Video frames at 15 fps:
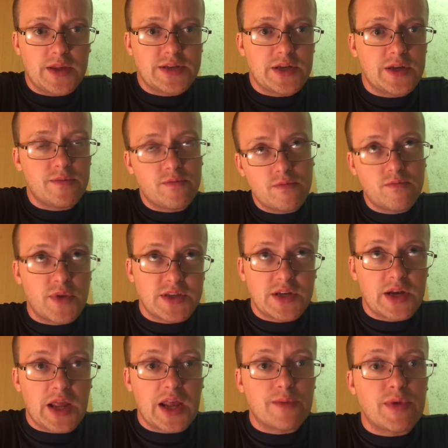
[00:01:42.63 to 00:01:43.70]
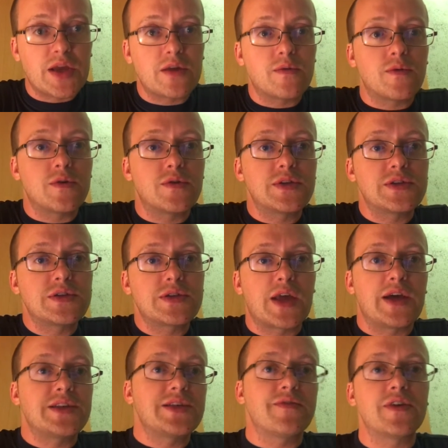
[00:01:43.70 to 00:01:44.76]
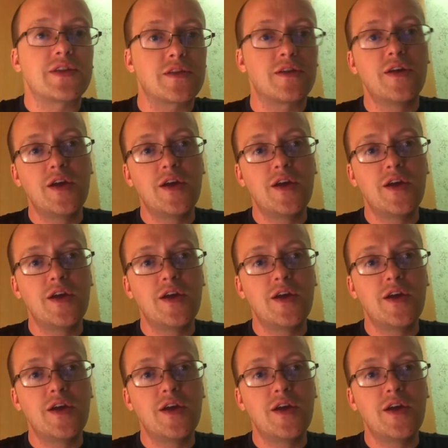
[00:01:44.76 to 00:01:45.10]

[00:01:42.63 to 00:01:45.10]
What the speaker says: It's like based on the anime, where these guys have like,